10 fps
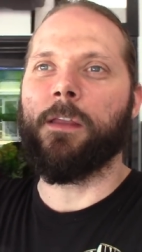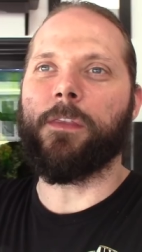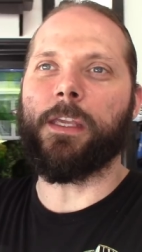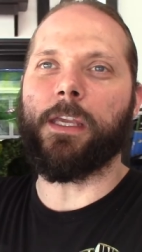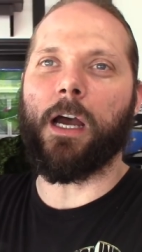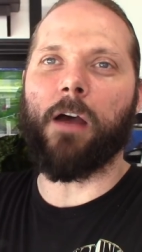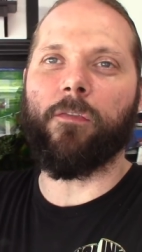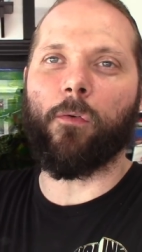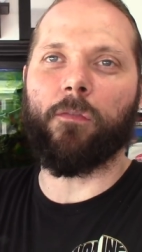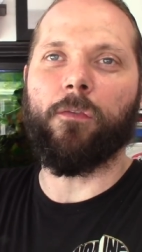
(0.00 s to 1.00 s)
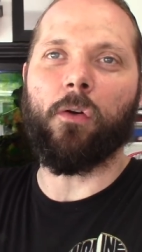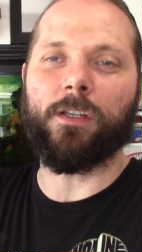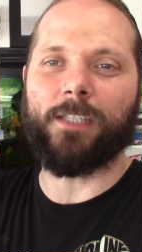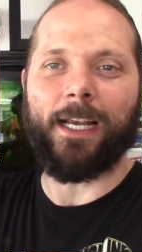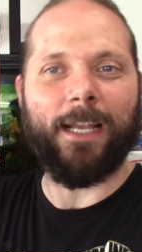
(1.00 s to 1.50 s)
The Ford
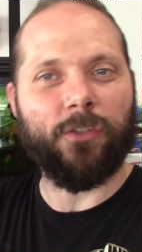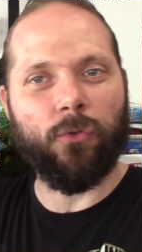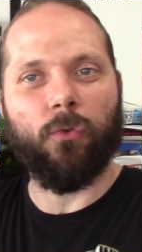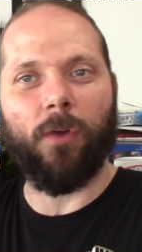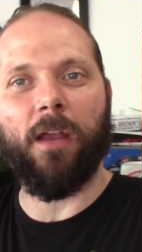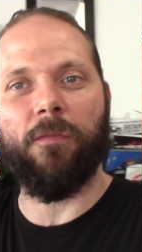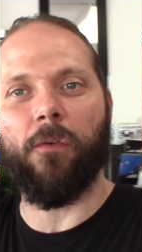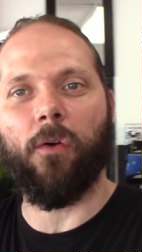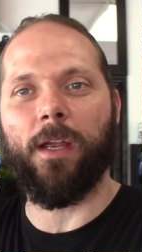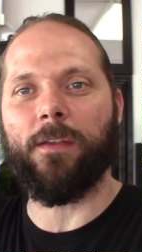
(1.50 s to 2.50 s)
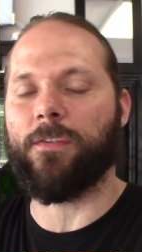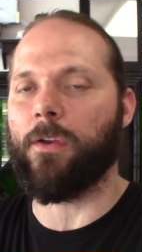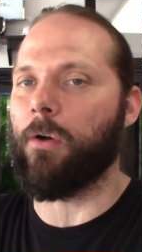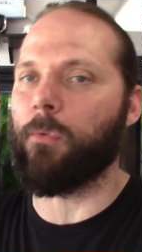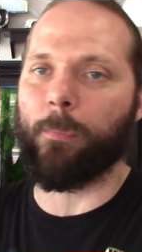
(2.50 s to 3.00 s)
Focus, I got $2,000 for it,
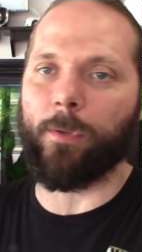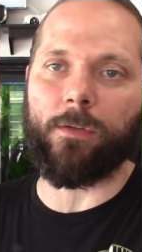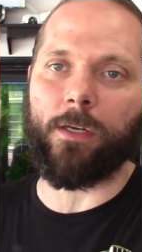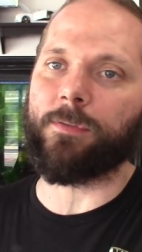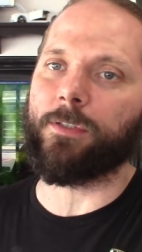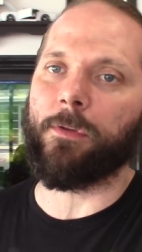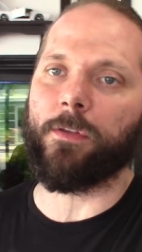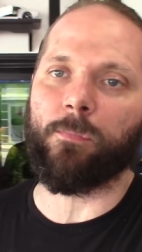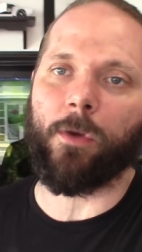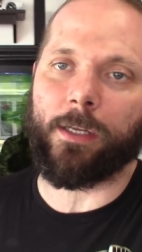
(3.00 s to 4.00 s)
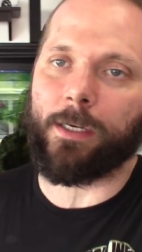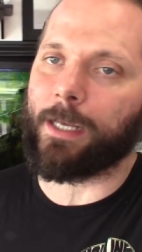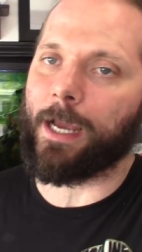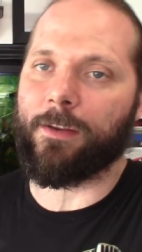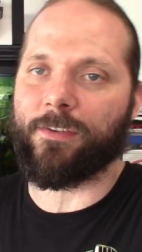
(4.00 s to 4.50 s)
so we're building up some of this money to
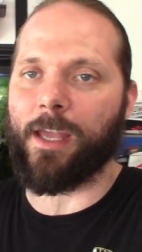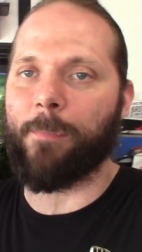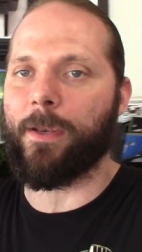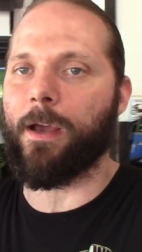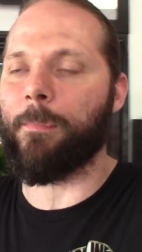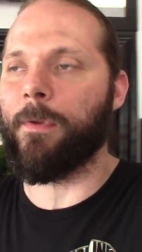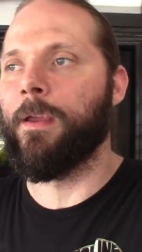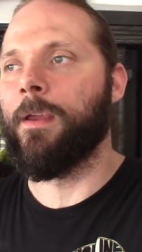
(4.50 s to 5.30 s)
kind of step it up.